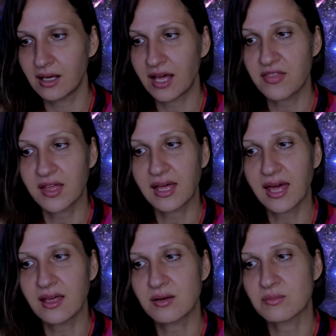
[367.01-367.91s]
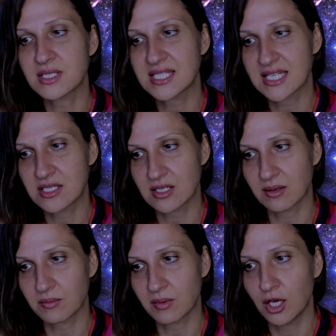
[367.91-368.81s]
And the game
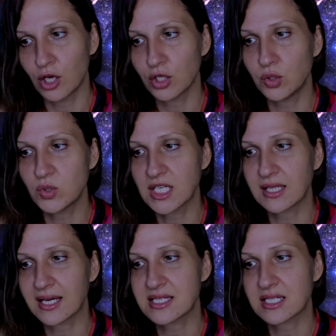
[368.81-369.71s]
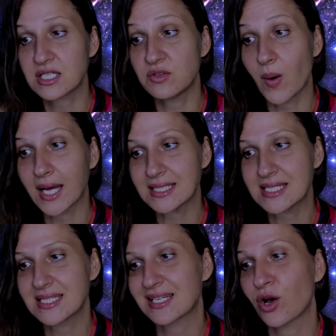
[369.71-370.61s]
system utilized
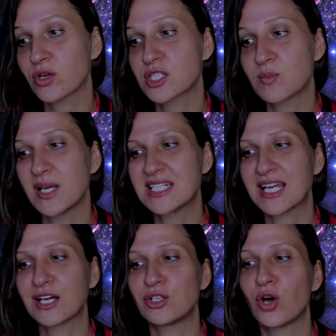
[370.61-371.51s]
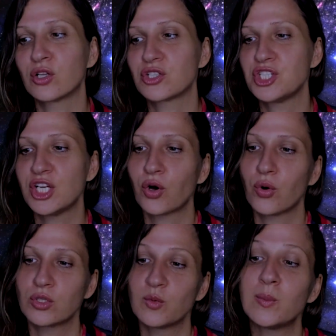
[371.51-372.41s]
advanced cosmic technology
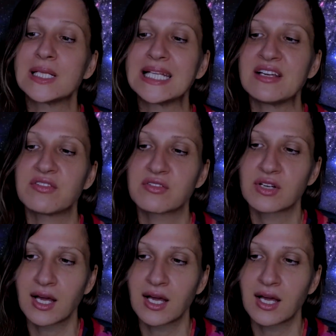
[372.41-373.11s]
called belief